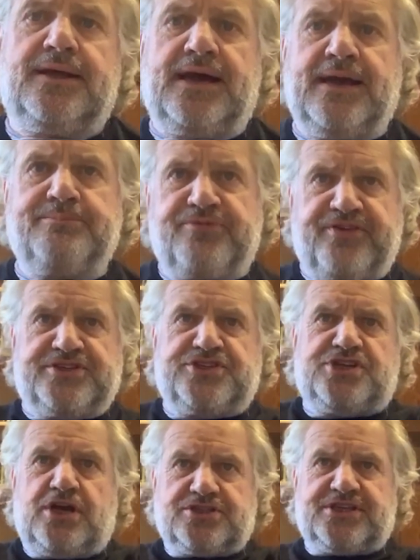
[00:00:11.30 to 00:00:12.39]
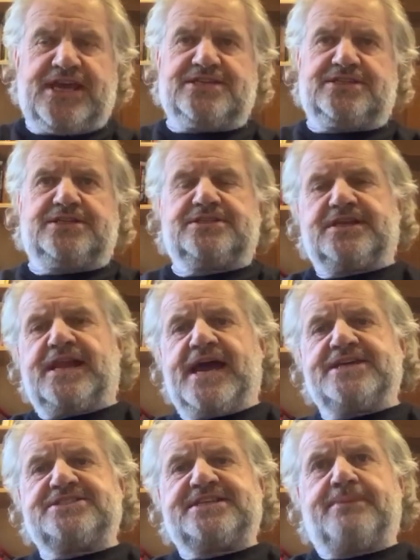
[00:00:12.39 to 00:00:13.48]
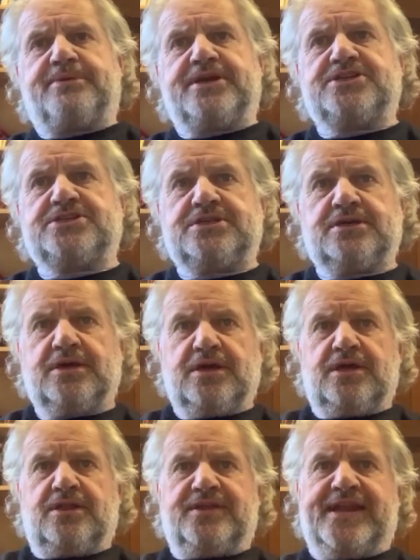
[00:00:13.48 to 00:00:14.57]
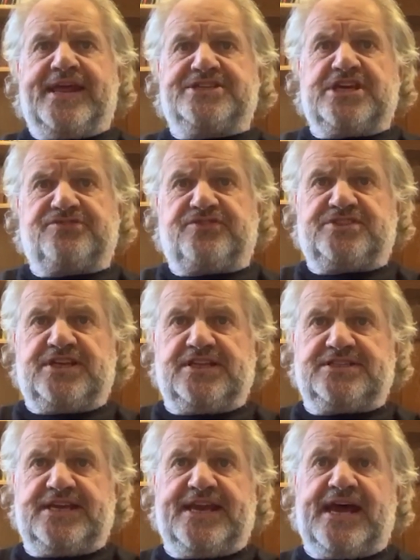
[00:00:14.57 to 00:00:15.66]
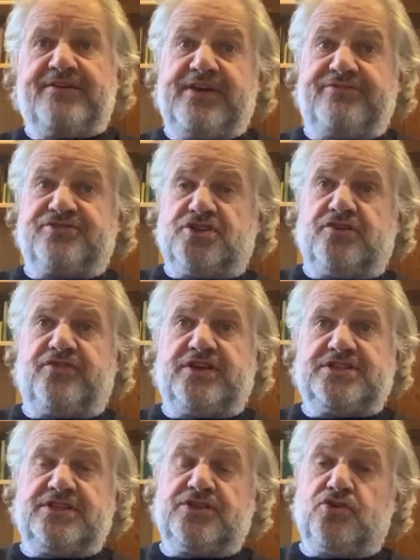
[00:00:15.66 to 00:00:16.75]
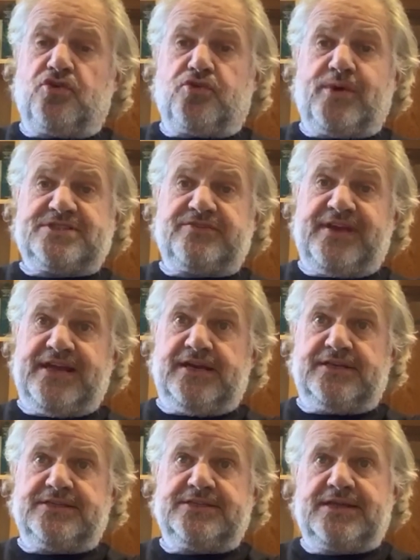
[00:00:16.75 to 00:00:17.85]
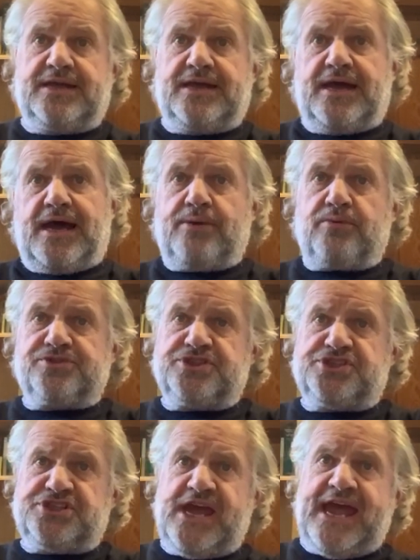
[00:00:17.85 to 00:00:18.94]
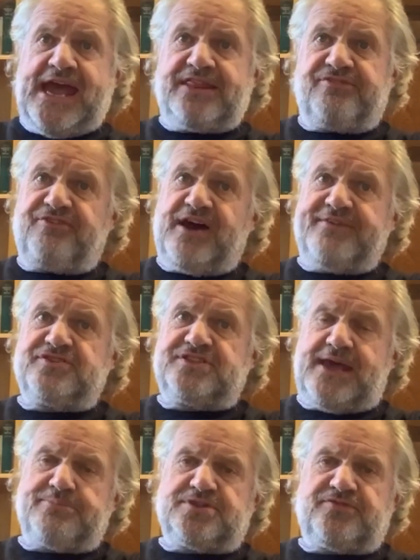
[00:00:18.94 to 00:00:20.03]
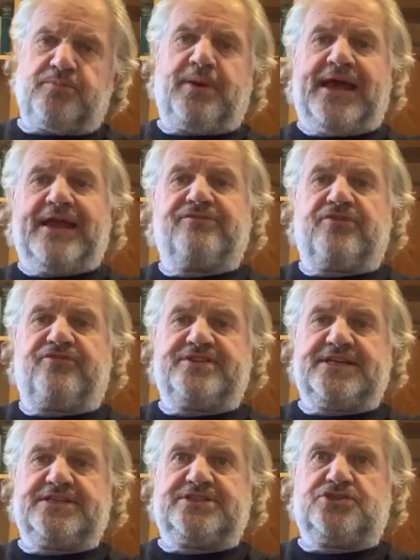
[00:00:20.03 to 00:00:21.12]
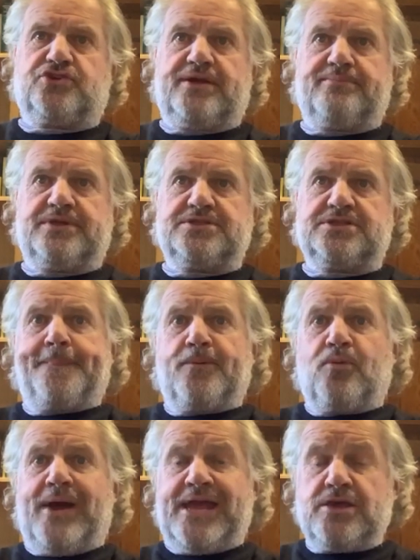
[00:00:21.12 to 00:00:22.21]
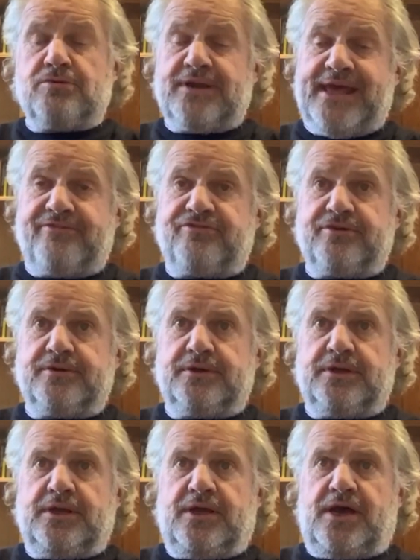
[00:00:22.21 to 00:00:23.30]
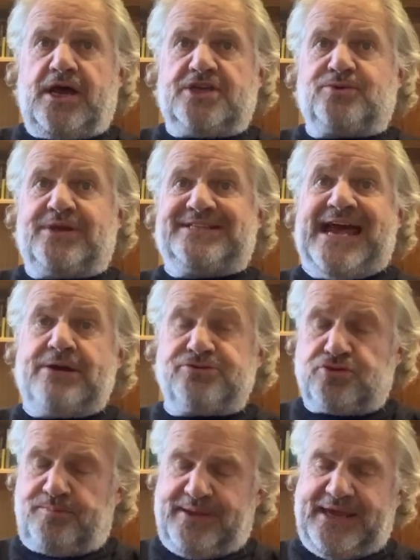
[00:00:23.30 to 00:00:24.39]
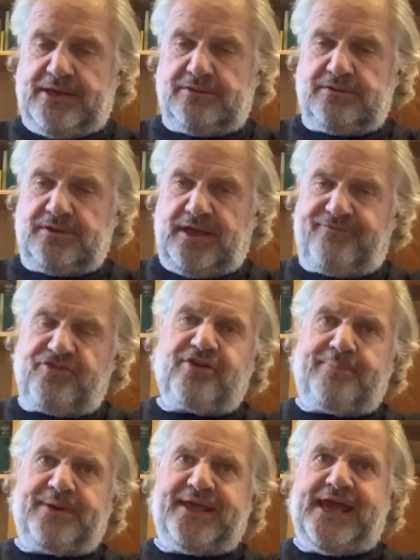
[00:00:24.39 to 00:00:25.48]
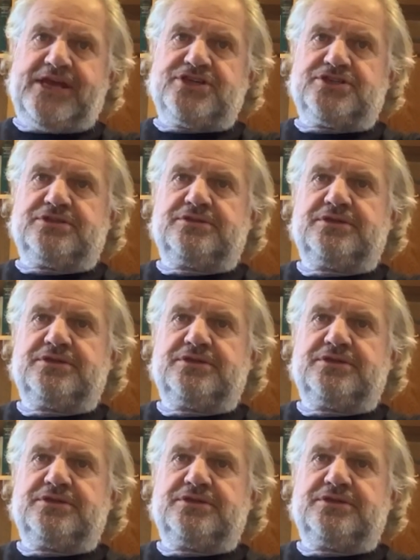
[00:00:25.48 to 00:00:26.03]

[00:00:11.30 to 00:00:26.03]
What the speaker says: I'm Professor Charles Kingsland and I established the NHS Fertility and IVF service in the northwest of England. I want to share the 5 steps of applying for fertility treatment, where you live, as well as how to appeal if your application